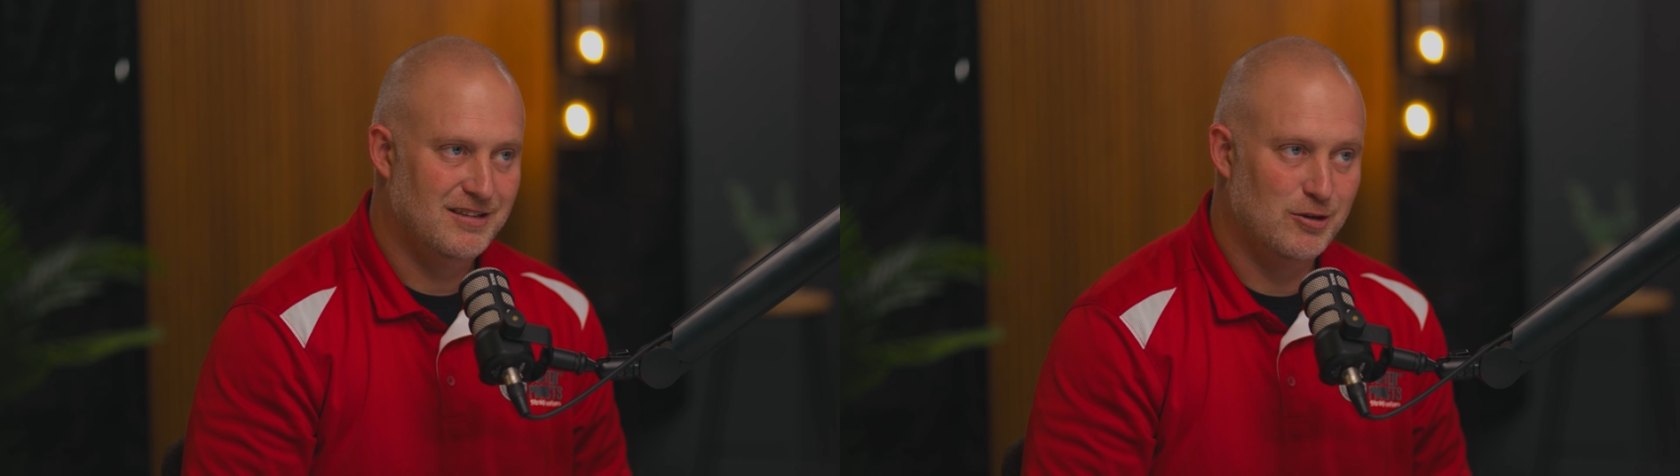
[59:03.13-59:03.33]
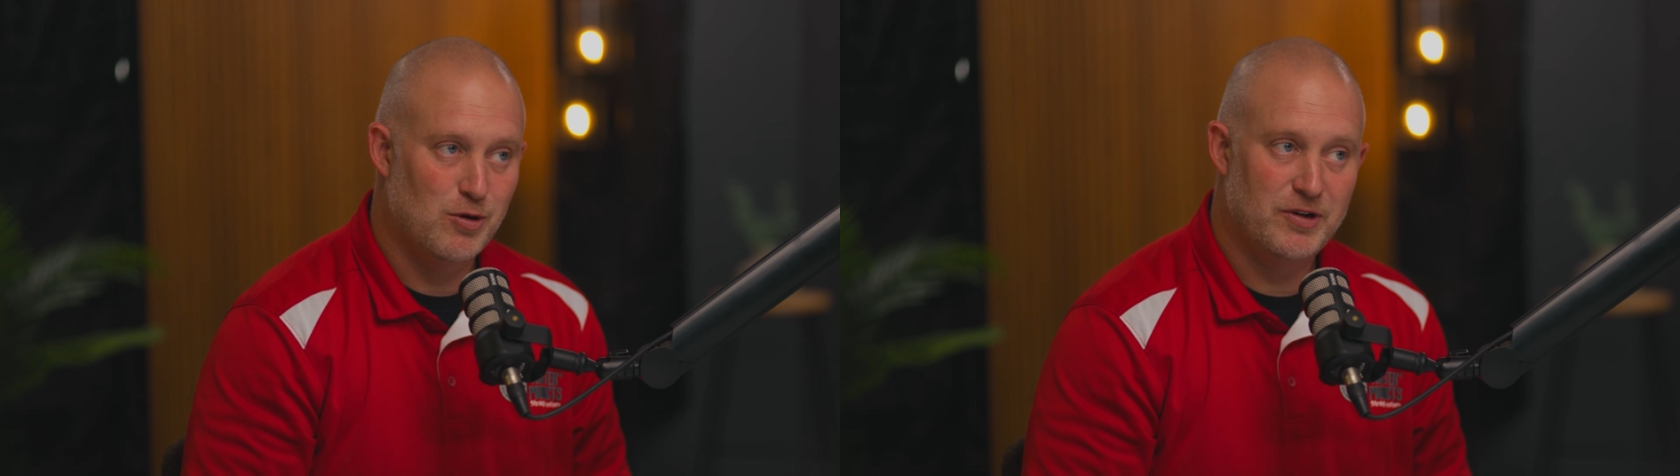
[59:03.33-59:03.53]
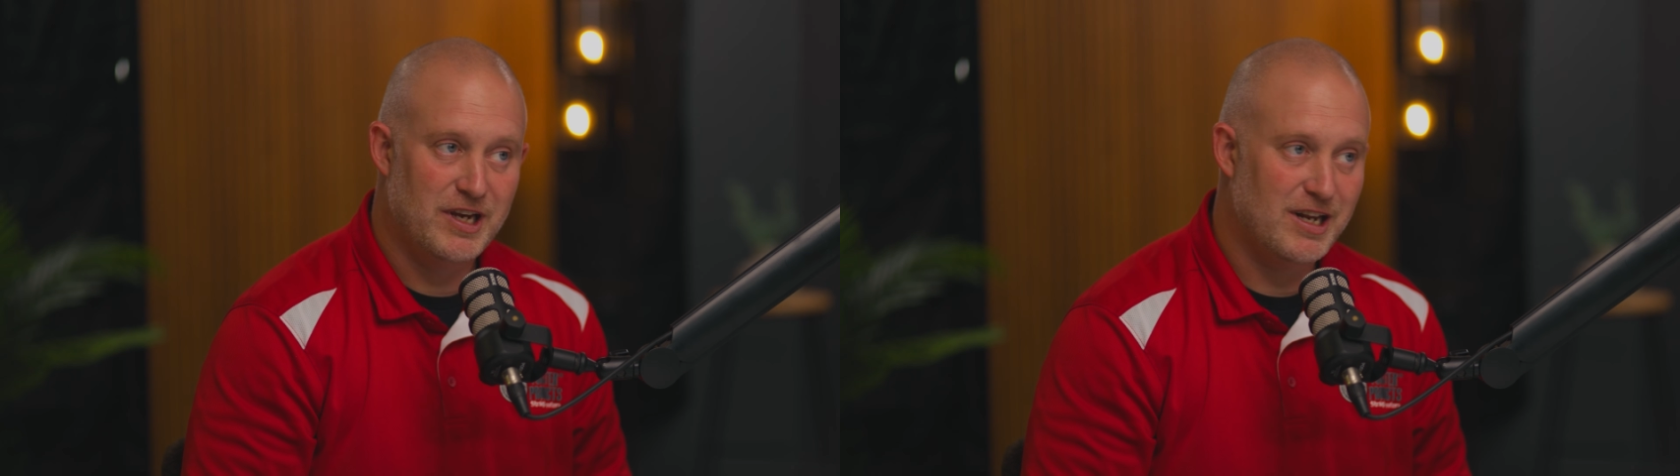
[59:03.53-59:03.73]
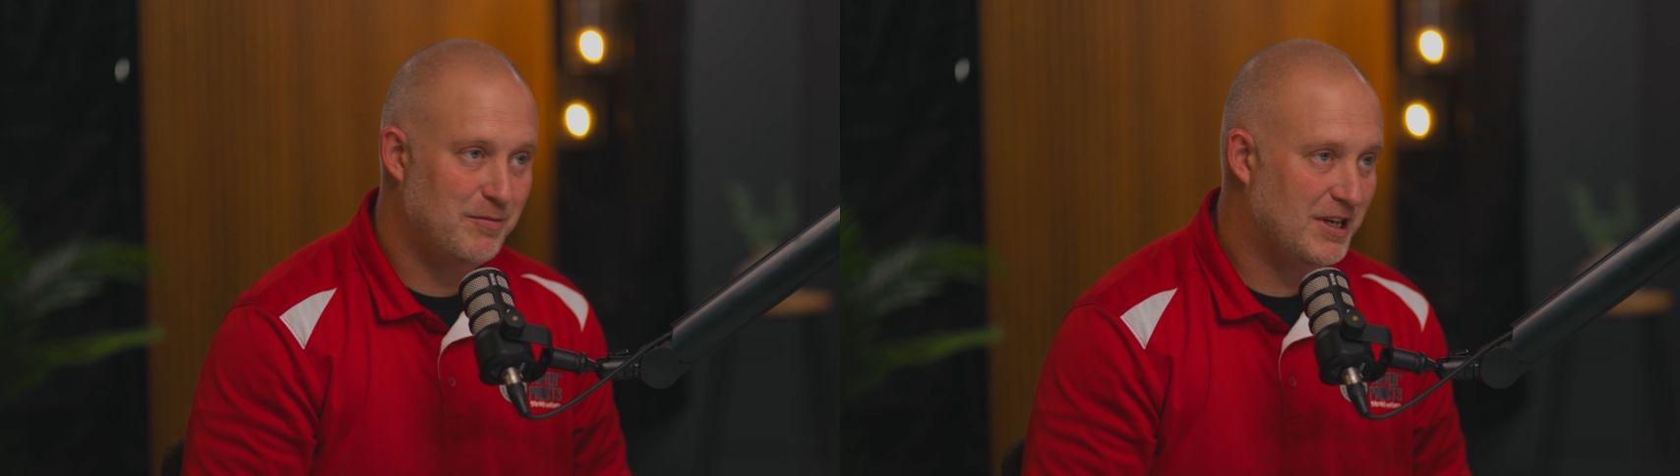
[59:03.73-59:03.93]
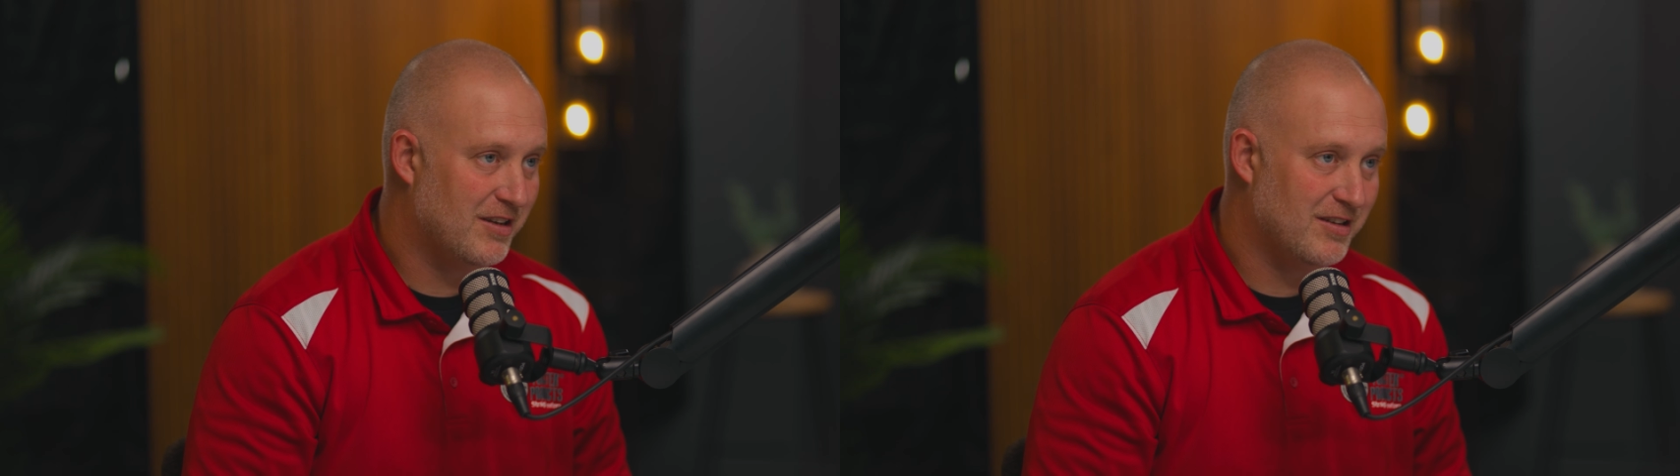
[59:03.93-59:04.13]
you won't get
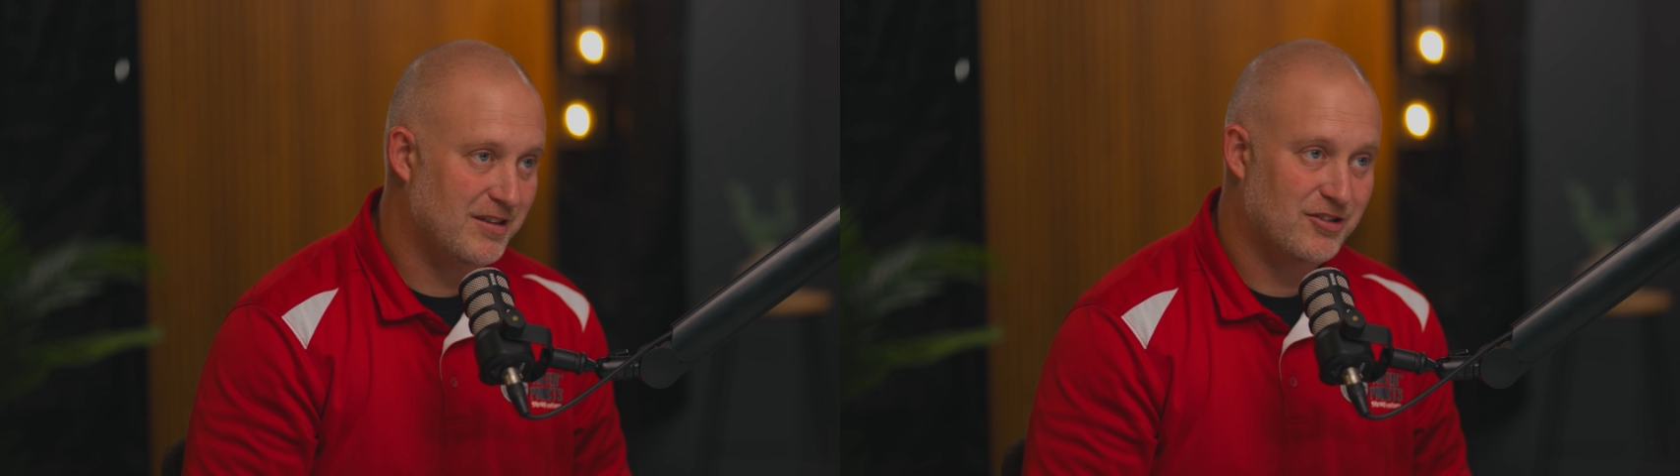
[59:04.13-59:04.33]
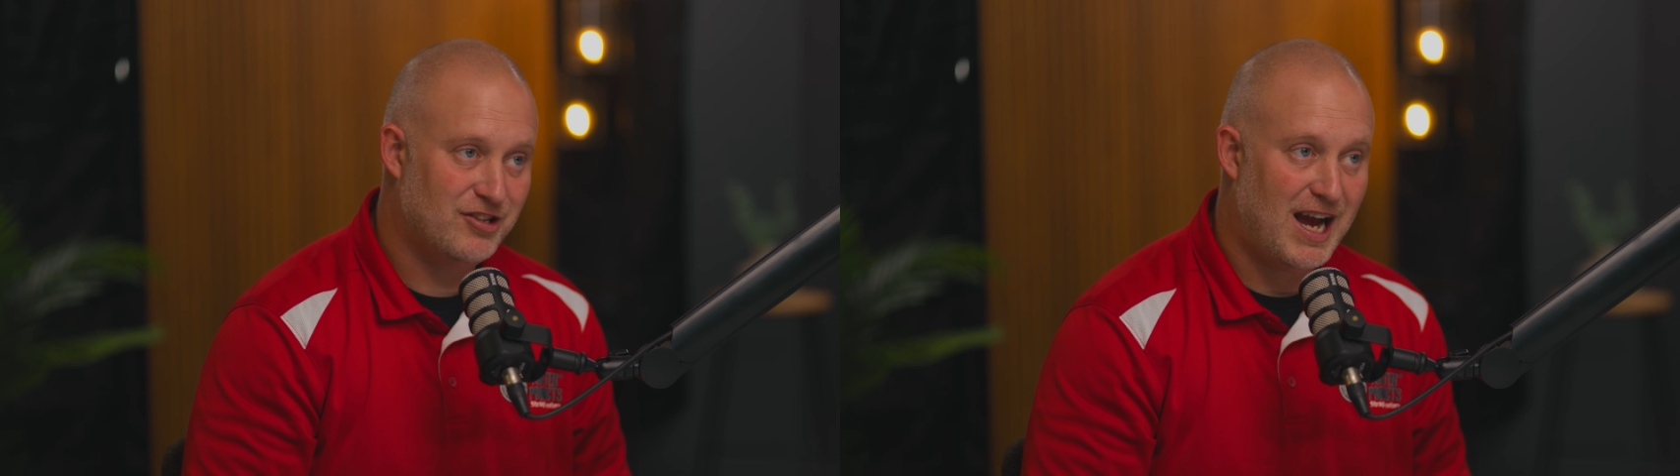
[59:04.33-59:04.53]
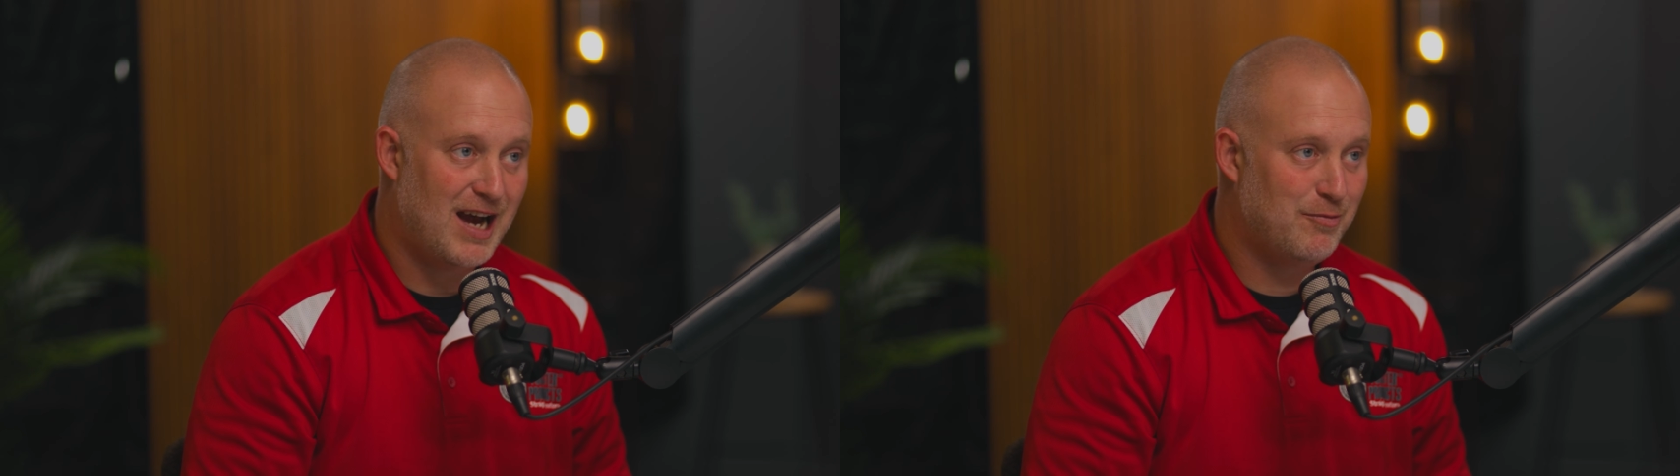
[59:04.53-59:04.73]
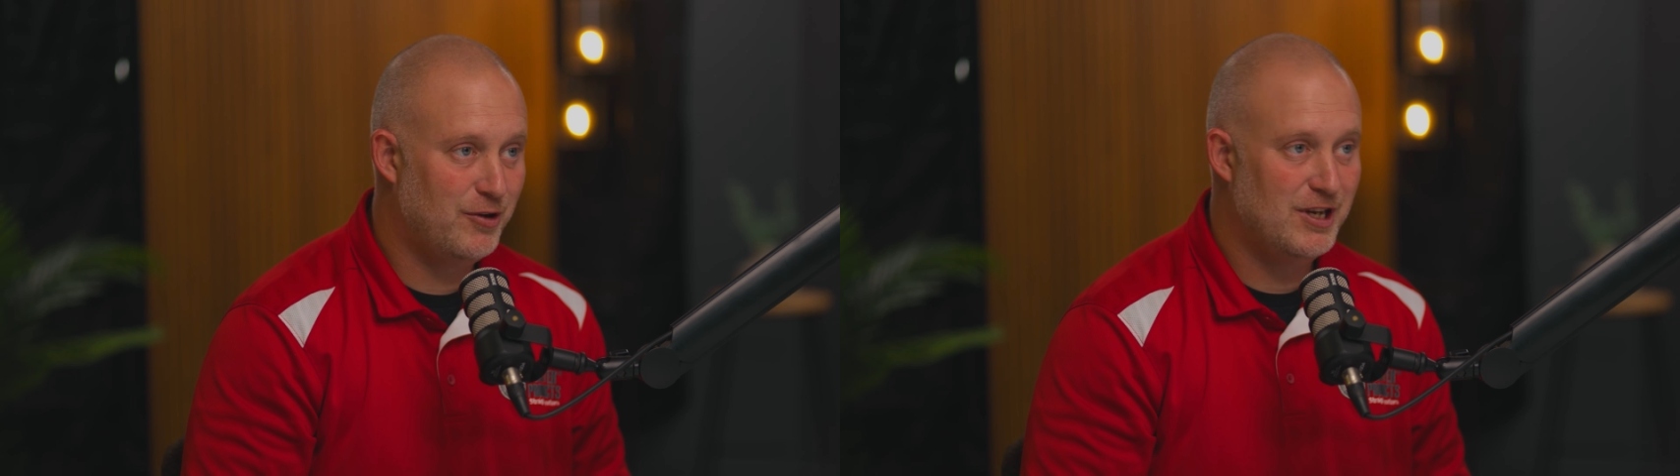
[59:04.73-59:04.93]
it because in the shop